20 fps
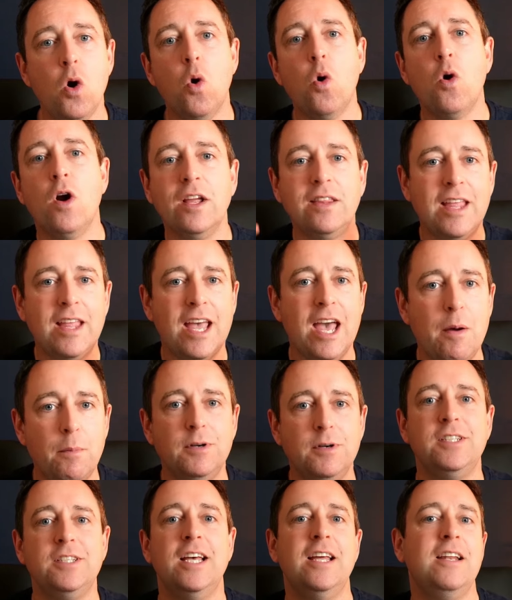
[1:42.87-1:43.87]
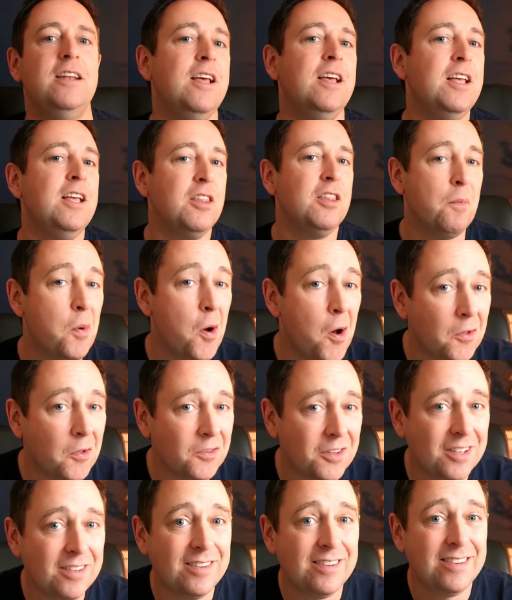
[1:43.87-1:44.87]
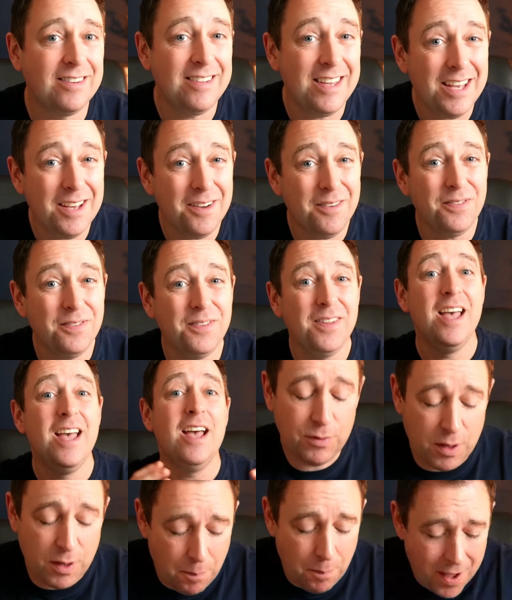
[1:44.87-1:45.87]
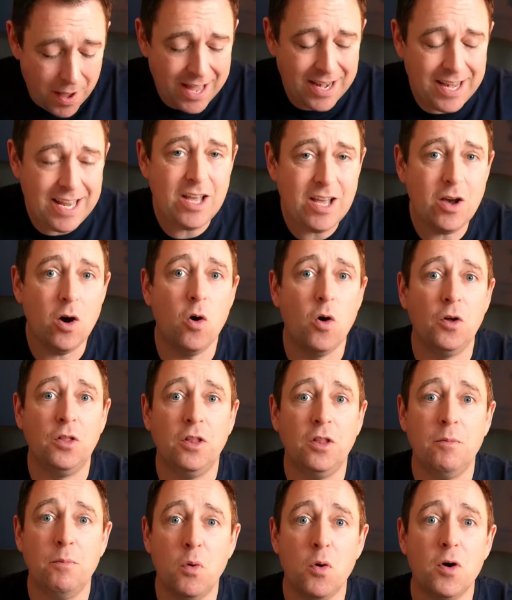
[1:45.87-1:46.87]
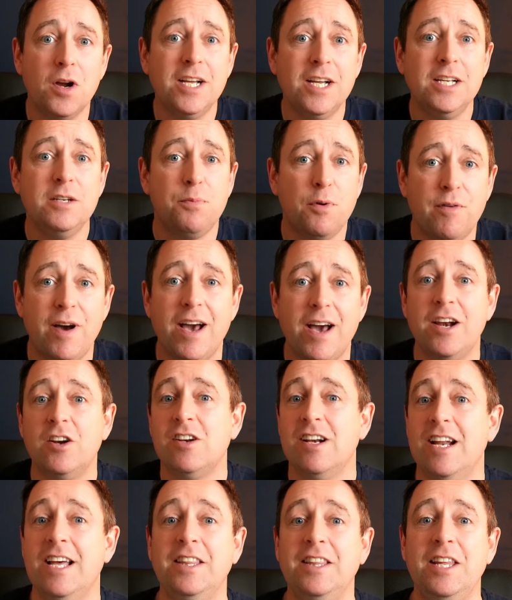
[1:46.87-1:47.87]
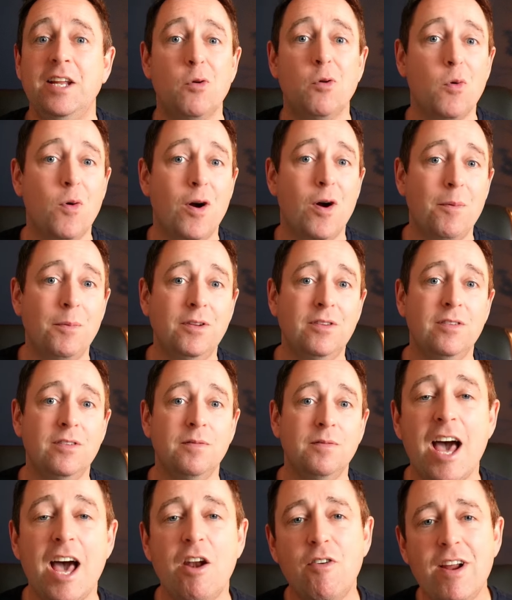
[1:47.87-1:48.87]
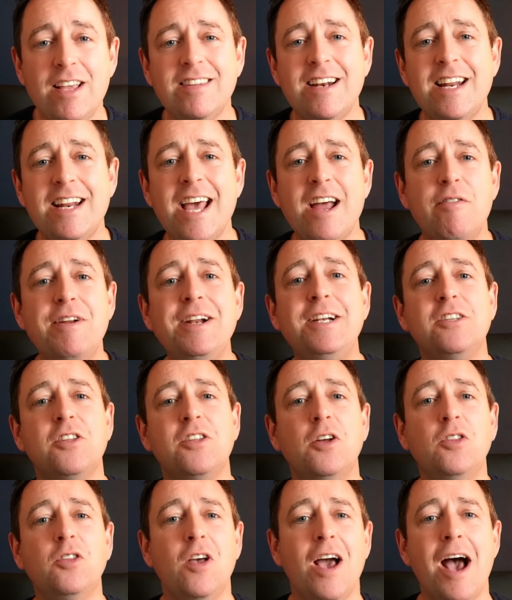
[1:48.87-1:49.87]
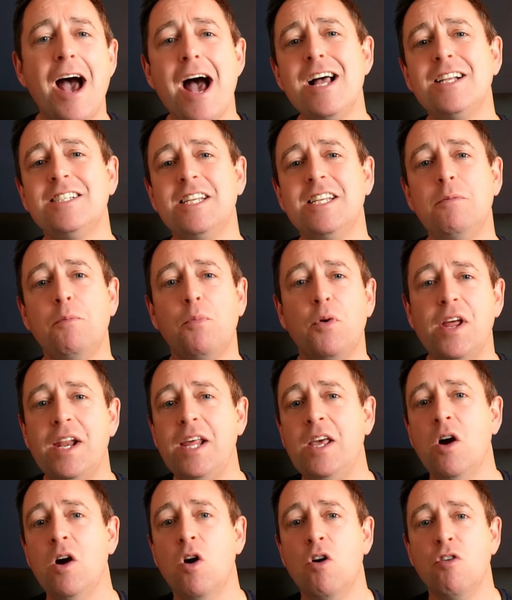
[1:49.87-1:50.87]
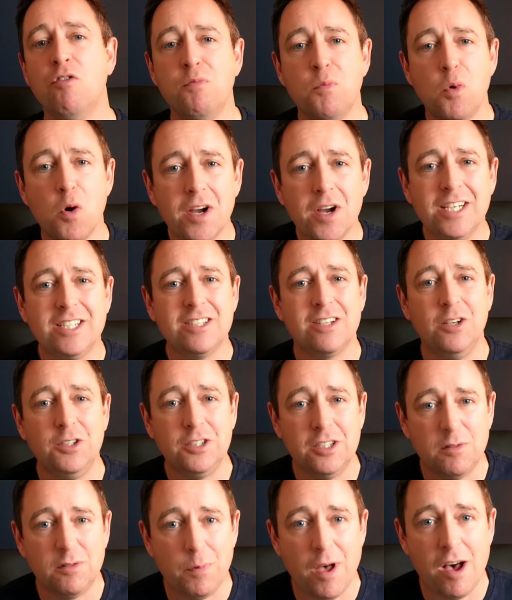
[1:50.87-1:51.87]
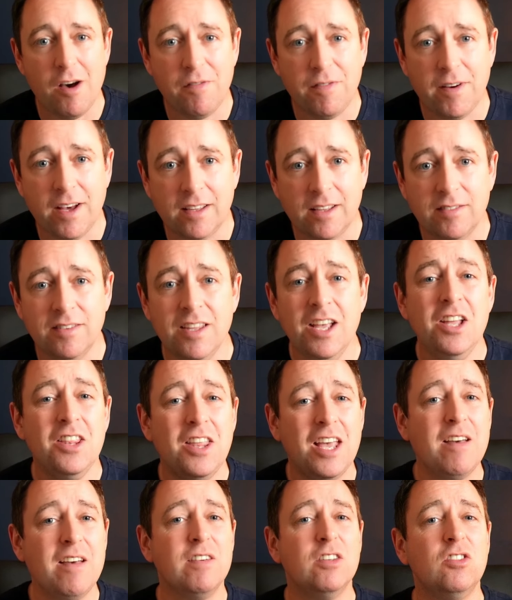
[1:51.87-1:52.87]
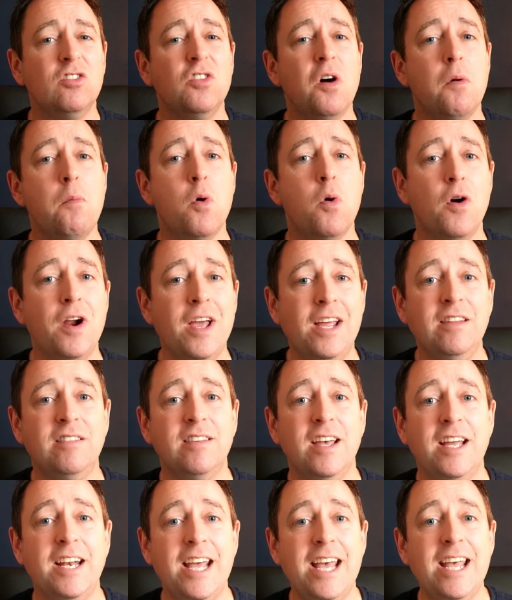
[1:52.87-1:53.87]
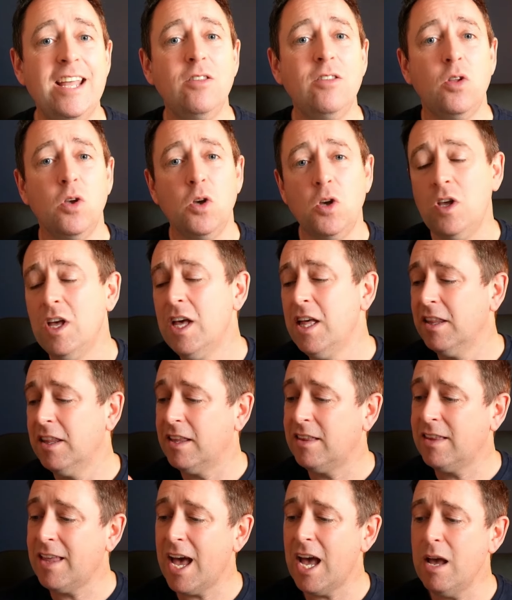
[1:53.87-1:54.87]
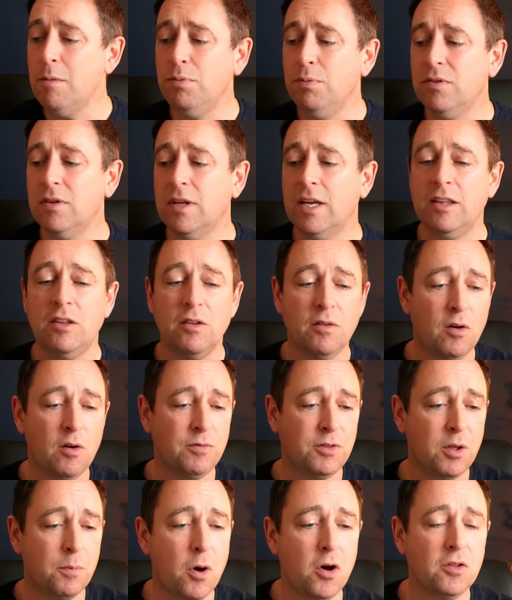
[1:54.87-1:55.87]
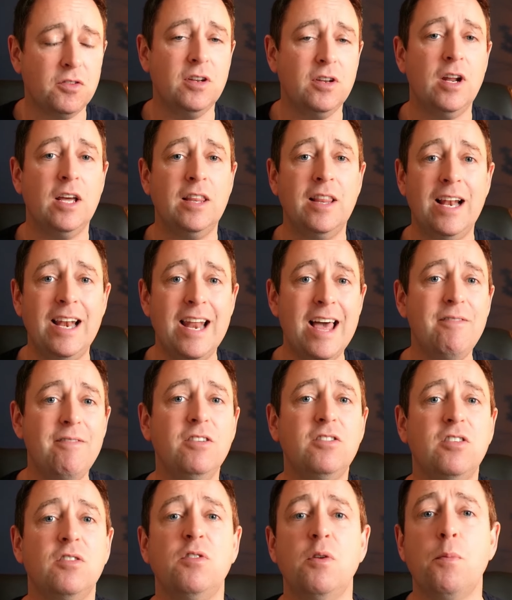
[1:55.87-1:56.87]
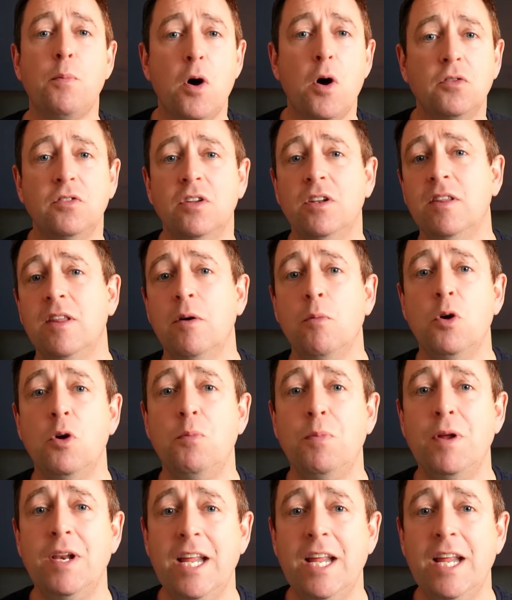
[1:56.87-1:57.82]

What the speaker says: or a 10% deposit saved, depending on the mortgage provider's lending requirements. And recently I reached out to Aisling Brady of Mortgage Solutions Belfast to give us some more insight into the types of deposit and the levels of deposit that would be